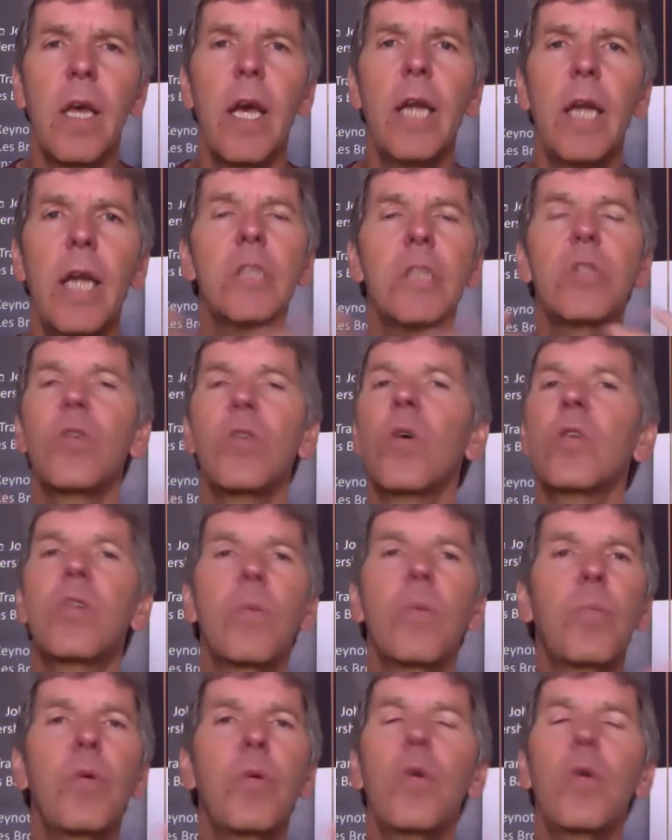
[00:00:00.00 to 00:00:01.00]
And it's not
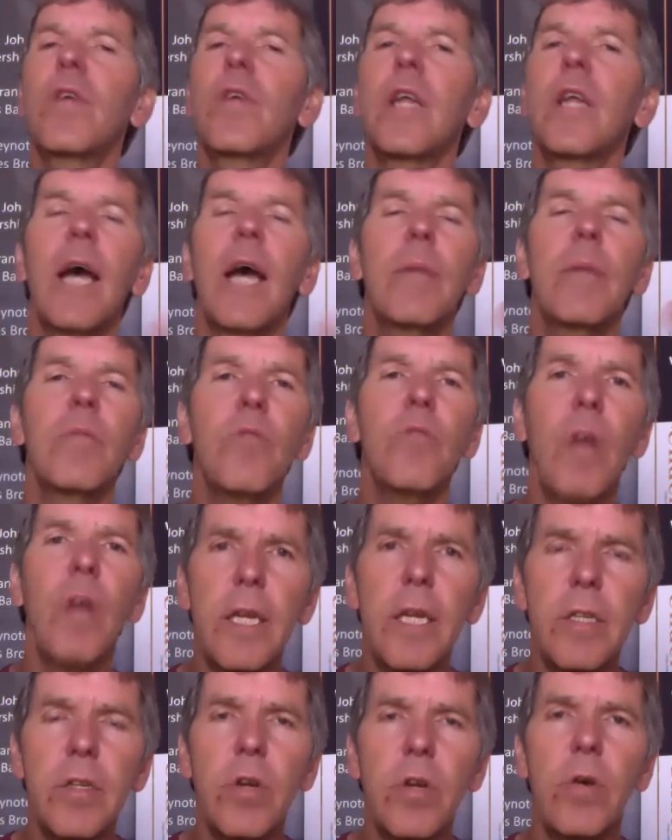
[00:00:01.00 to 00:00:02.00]
to prove that I'm
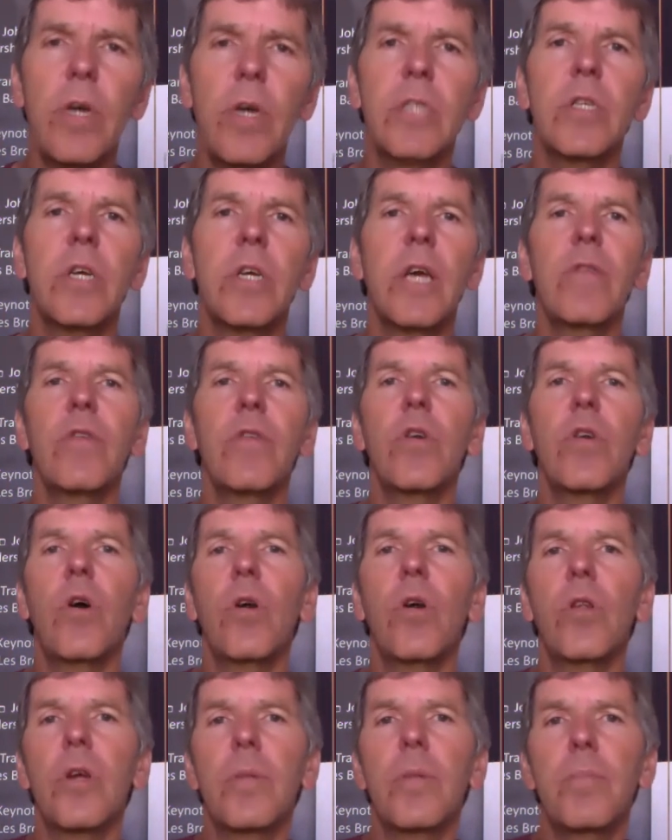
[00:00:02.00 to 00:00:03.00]
right. No, it's to give
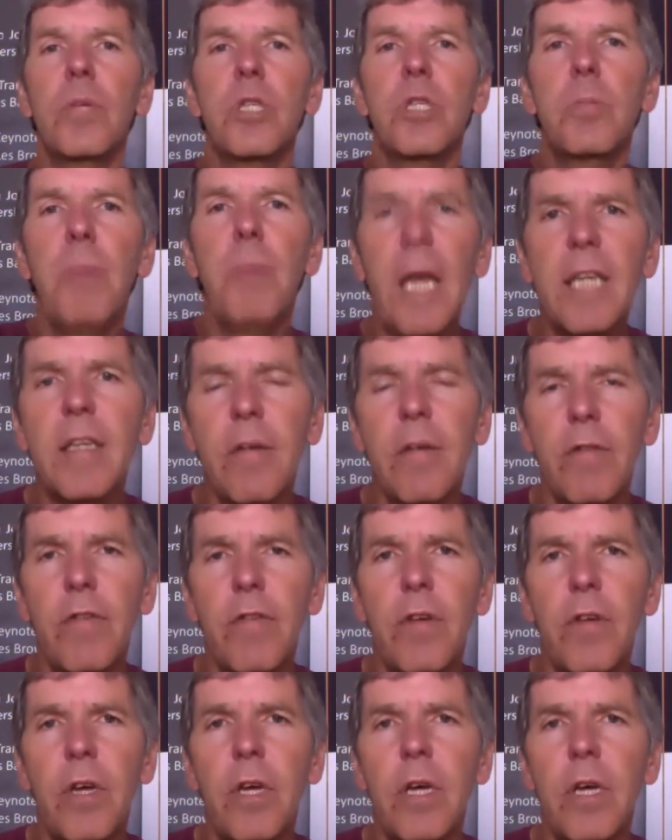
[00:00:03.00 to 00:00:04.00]
another
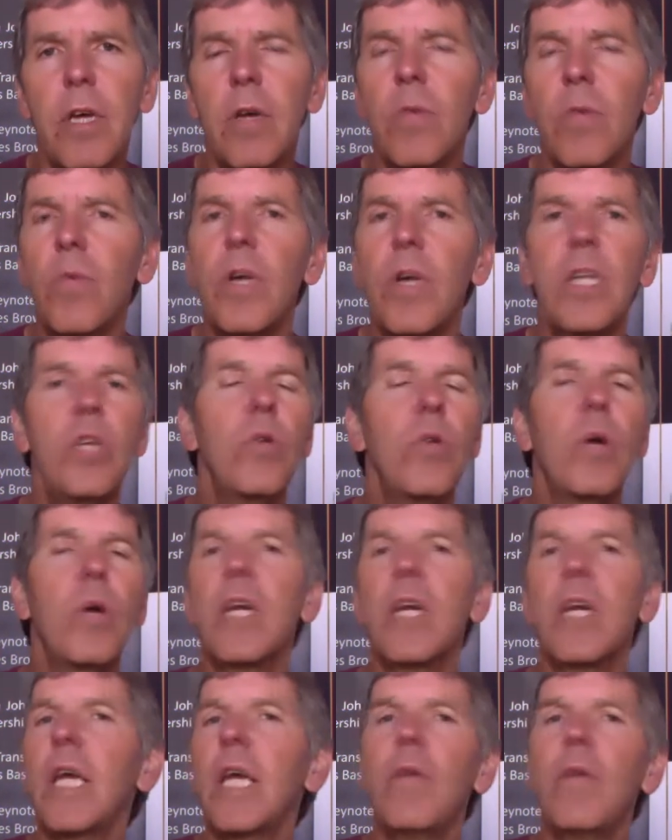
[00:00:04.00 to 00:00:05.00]
perspective. Whether you
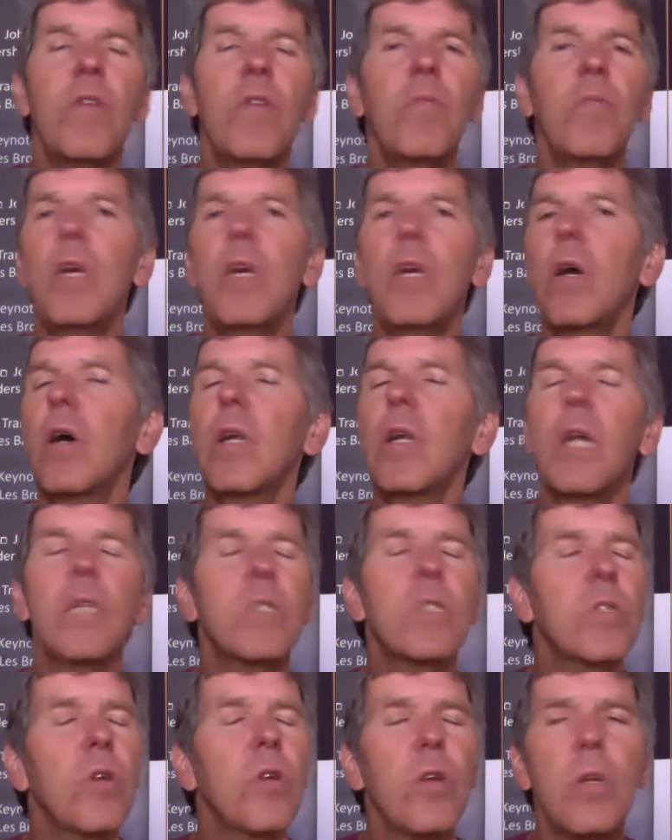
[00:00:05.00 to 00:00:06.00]
agree with me,
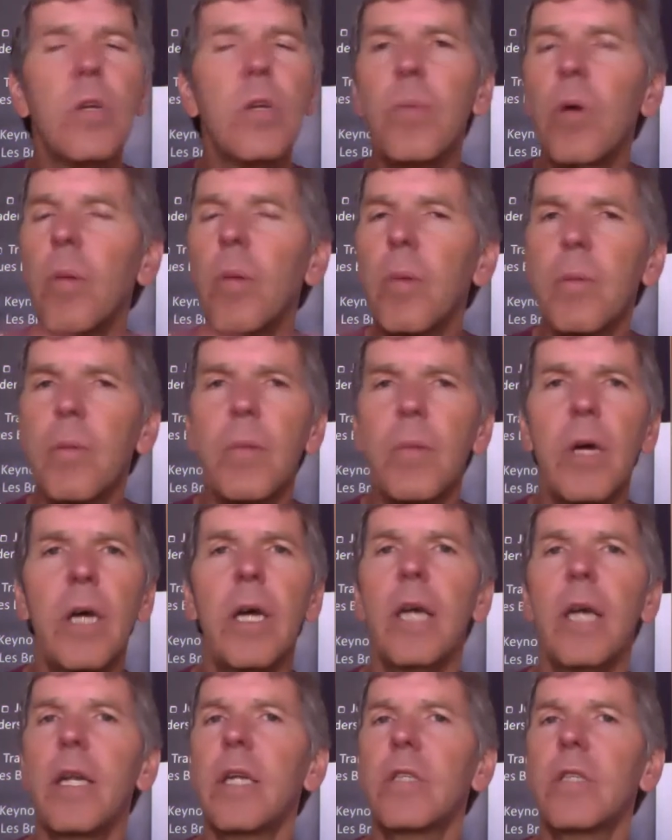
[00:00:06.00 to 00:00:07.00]
that's not a problem.
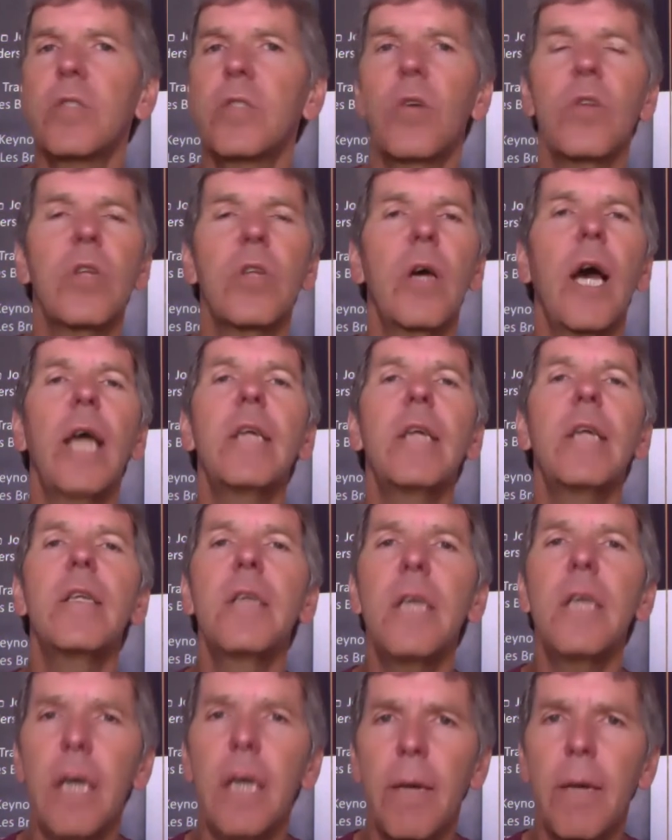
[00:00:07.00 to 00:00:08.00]
And that's not the
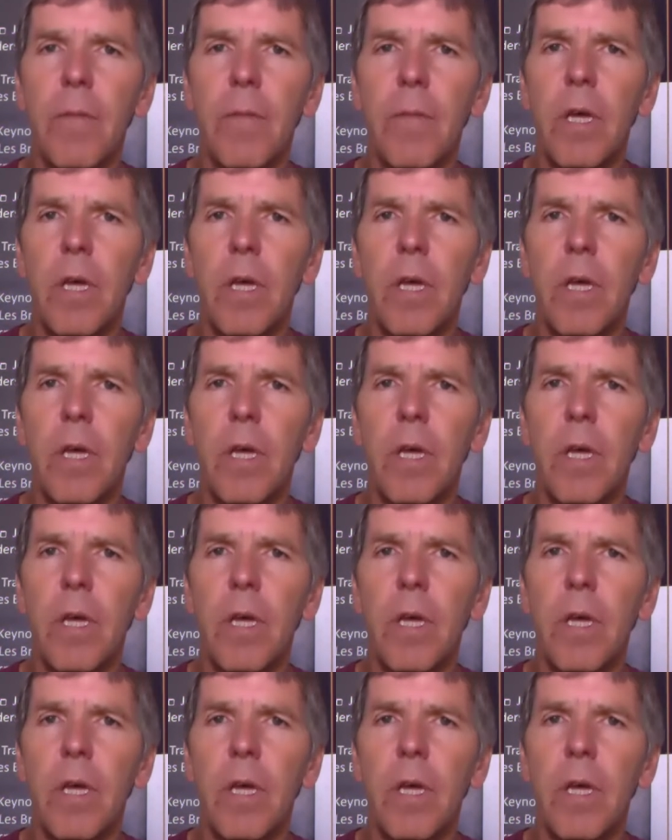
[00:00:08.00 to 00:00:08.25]
idea.